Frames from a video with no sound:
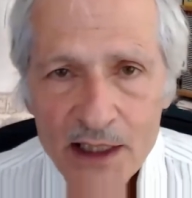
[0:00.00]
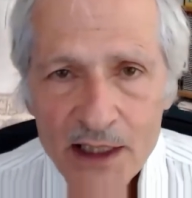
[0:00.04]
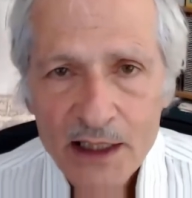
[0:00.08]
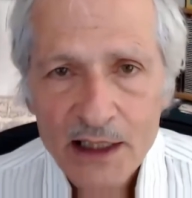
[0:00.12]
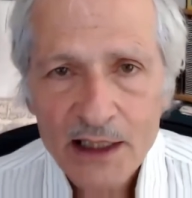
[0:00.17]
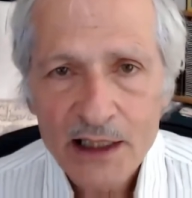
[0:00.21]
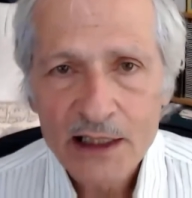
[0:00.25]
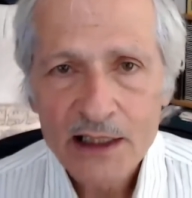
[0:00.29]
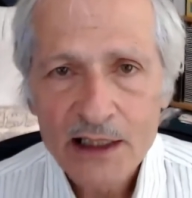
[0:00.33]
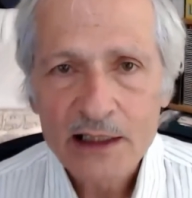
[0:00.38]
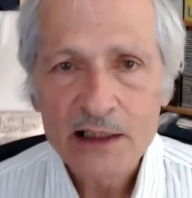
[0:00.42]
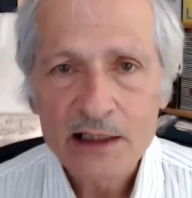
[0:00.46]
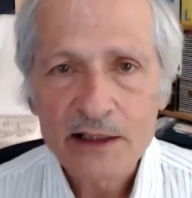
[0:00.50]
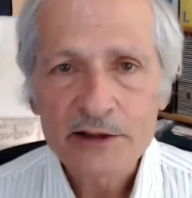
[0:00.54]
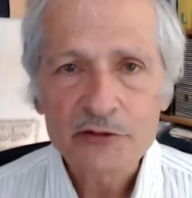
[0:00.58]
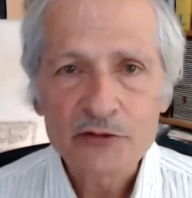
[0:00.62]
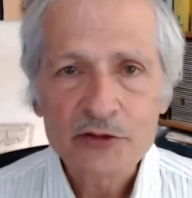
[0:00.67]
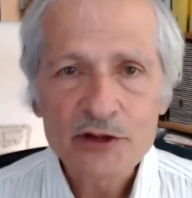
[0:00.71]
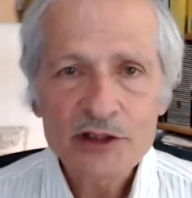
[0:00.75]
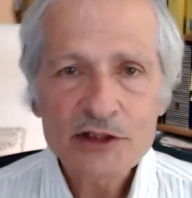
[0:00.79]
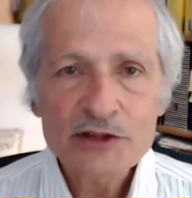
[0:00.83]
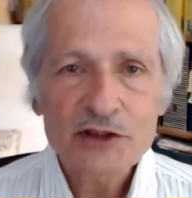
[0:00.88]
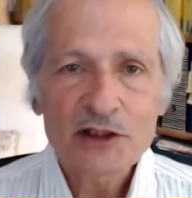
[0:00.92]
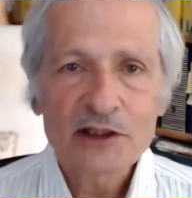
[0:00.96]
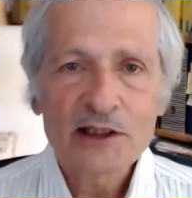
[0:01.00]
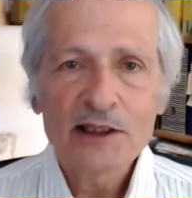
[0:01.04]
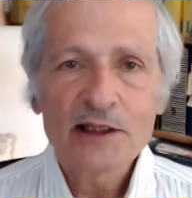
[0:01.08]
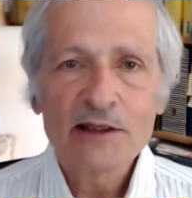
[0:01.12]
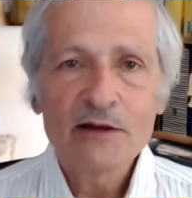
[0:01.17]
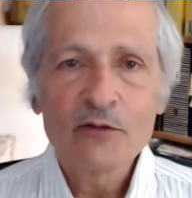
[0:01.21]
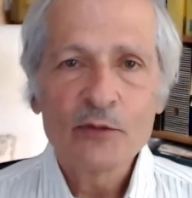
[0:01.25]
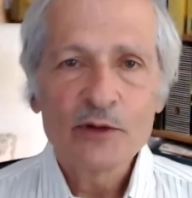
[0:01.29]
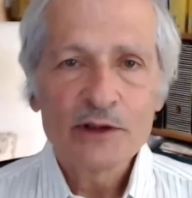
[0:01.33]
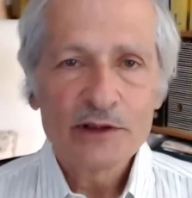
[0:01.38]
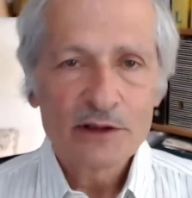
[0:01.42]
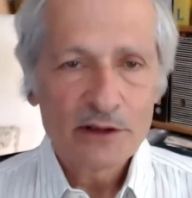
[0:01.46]
Uh, recently,
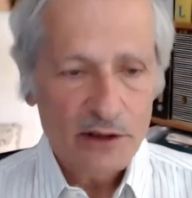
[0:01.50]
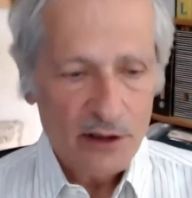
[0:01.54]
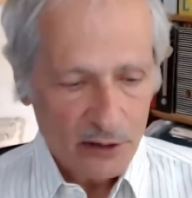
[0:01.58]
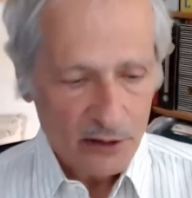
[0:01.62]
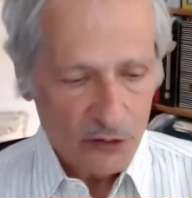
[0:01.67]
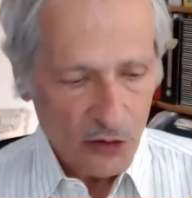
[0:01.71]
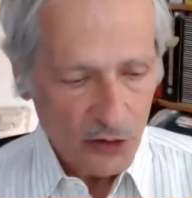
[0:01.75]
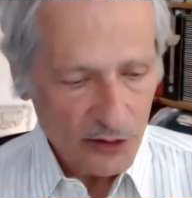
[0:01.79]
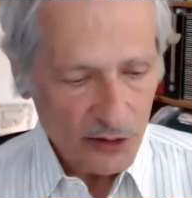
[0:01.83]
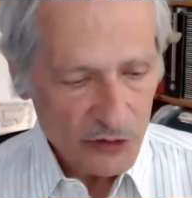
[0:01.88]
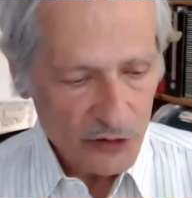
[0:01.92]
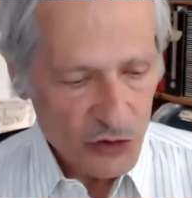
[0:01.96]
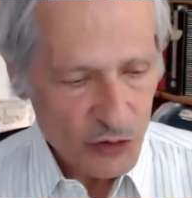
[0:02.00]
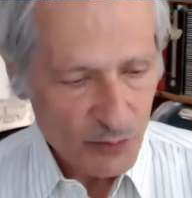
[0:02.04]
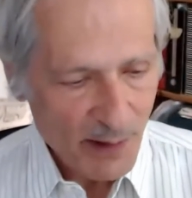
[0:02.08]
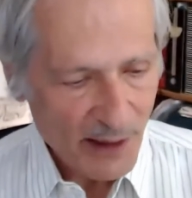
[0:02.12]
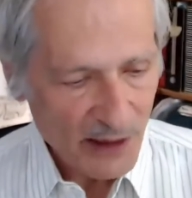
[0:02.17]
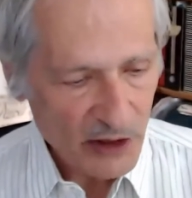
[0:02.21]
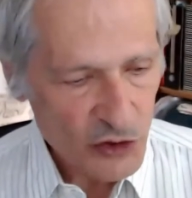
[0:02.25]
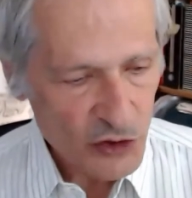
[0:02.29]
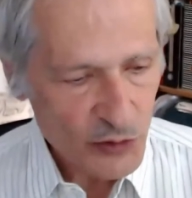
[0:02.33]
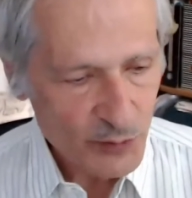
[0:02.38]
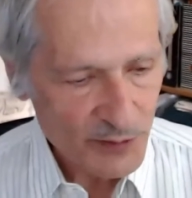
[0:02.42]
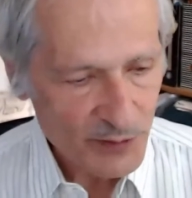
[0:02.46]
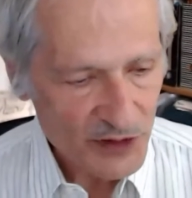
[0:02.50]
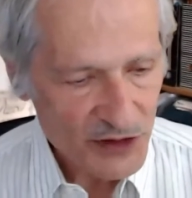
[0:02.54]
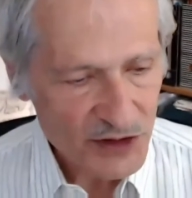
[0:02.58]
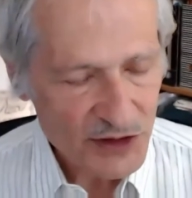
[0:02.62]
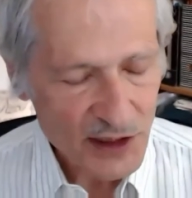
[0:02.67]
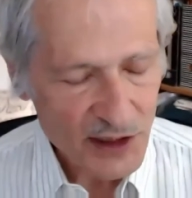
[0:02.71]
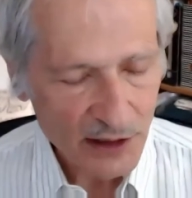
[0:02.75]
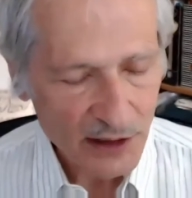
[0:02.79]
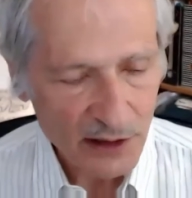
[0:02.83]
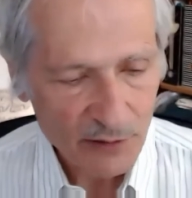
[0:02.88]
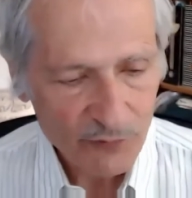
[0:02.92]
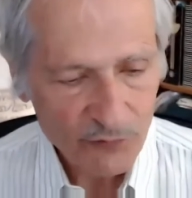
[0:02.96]
we did a knowledge management
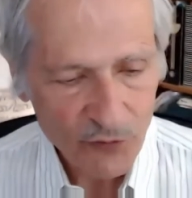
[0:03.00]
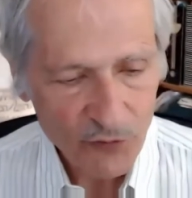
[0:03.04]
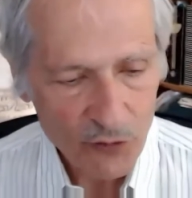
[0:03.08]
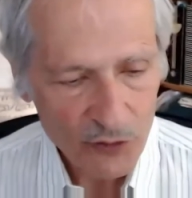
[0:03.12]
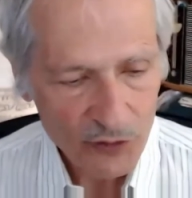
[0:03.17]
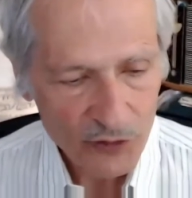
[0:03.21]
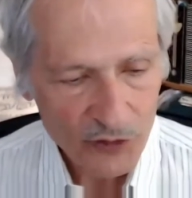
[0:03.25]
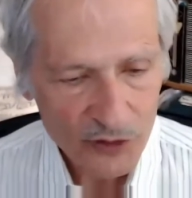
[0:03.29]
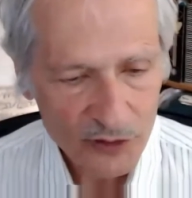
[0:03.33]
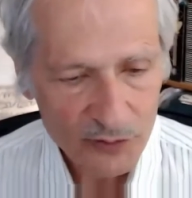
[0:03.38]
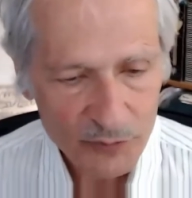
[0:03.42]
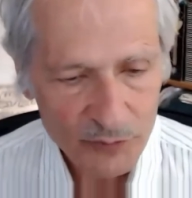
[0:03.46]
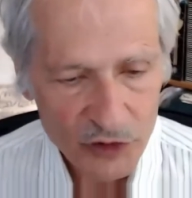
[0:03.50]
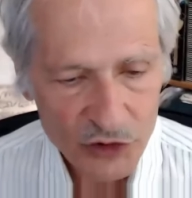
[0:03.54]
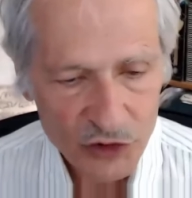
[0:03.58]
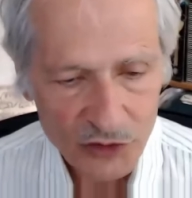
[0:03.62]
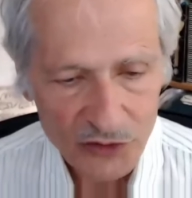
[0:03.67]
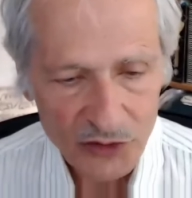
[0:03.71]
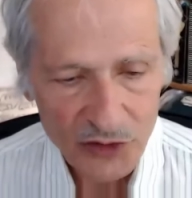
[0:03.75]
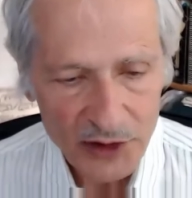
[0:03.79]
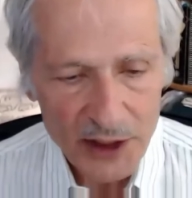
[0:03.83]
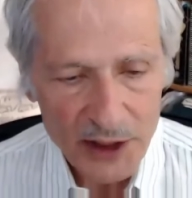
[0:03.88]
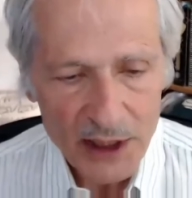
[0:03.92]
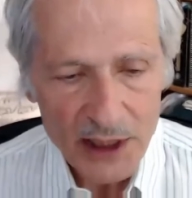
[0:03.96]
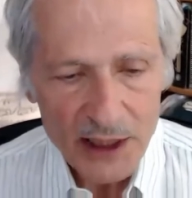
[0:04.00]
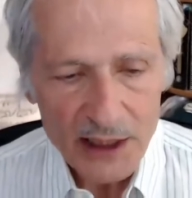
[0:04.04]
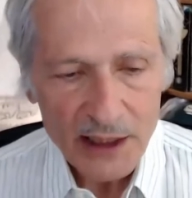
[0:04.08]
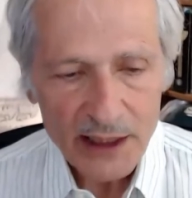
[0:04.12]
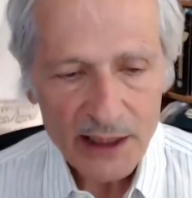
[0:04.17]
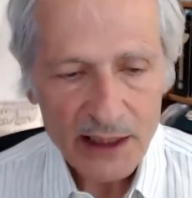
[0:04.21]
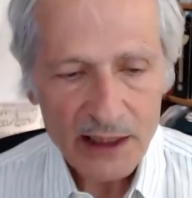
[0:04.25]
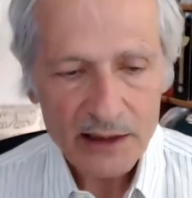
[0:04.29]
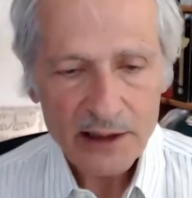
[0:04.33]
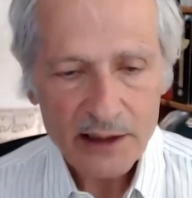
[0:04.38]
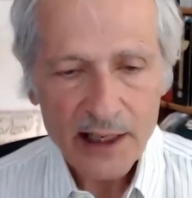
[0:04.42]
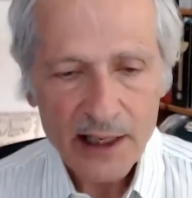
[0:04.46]
study for the Commission,
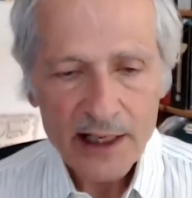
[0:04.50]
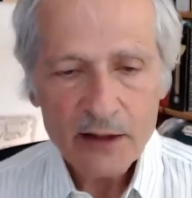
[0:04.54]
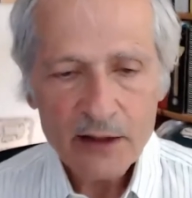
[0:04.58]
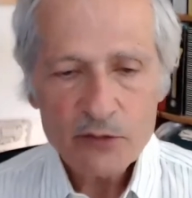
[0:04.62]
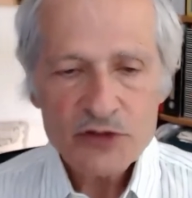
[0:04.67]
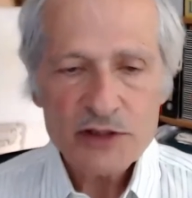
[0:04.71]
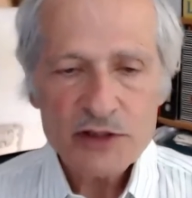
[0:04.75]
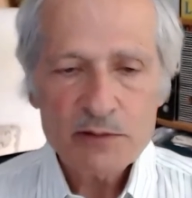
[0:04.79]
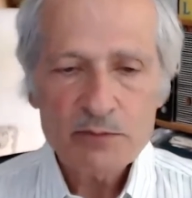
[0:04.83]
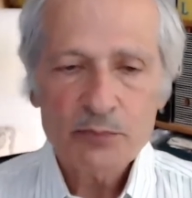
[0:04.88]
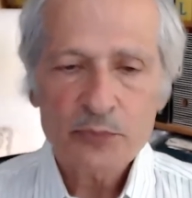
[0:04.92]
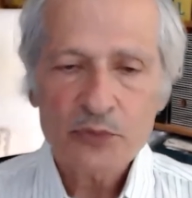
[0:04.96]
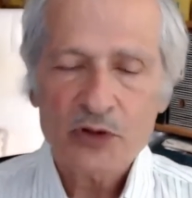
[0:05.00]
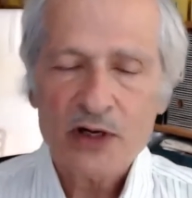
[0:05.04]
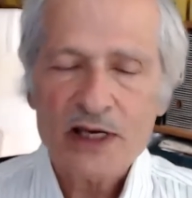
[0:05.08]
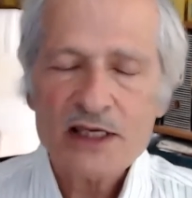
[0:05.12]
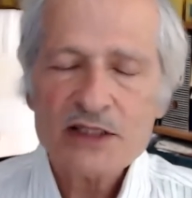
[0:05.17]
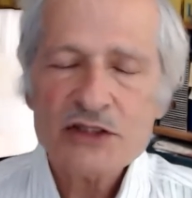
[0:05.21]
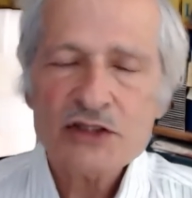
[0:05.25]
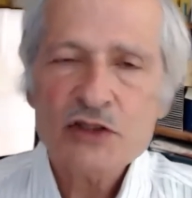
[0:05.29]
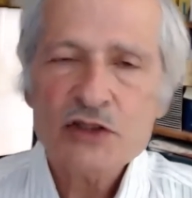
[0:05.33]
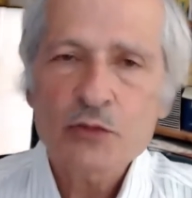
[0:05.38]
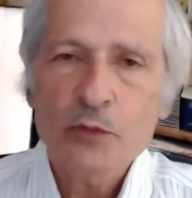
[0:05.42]
and I was impressed.